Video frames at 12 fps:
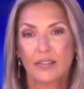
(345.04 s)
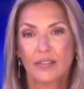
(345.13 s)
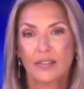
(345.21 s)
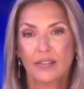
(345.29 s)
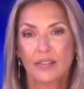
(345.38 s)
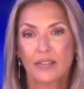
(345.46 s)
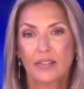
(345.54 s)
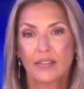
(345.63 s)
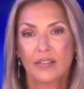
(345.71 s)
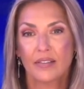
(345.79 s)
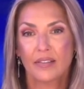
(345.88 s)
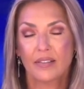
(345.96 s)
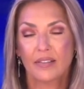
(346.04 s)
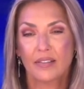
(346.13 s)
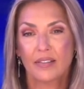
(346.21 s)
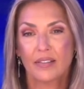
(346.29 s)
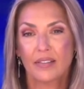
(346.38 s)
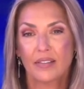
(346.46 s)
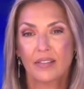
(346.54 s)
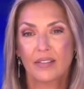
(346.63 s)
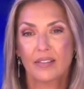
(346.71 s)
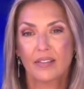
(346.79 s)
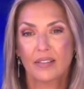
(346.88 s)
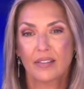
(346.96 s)

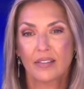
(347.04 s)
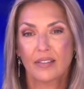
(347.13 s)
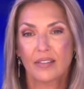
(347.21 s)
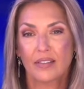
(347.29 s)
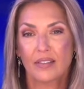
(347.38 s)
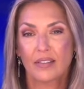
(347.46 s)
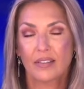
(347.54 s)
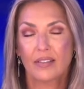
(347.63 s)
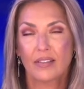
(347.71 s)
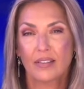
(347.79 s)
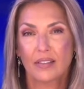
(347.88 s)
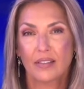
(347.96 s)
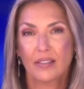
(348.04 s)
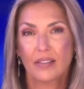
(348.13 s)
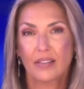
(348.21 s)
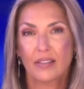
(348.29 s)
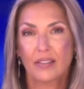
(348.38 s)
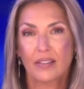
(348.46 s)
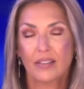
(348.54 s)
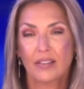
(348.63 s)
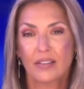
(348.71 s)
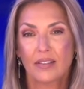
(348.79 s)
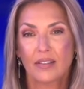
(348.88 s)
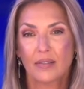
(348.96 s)

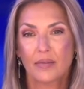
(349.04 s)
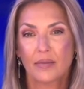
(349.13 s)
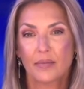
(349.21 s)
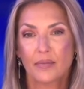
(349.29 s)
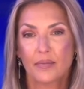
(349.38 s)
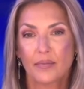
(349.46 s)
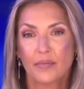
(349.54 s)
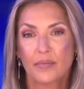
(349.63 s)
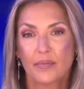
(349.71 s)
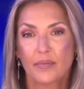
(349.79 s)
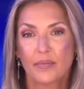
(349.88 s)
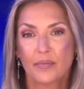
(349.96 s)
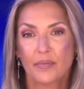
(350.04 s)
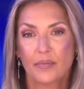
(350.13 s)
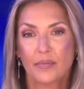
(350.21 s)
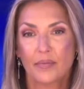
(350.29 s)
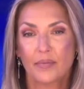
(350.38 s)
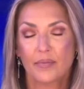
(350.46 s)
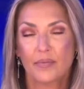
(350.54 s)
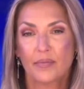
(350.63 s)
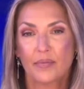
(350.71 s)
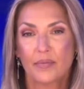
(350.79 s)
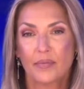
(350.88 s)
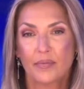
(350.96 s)

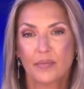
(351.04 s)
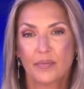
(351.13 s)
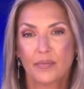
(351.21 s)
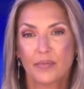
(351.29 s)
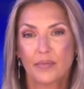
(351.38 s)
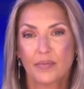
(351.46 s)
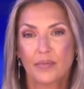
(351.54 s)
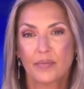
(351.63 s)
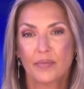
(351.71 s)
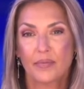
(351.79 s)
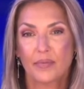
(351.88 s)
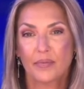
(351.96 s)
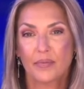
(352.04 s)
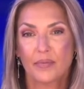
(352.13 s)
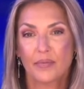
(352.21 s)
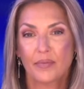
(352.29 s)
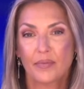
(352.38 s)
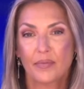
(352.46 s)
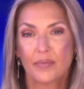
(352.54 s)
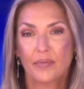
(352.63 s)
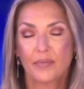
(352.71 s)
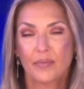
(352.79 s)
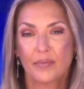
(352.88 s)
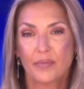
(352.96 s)
(silent)